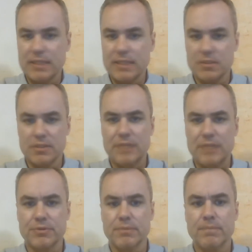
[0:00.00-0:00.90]
that's just
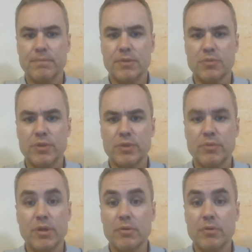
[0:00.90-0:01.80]
not true because we, do,
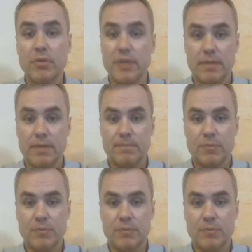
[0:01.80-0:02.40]
we don't know yet.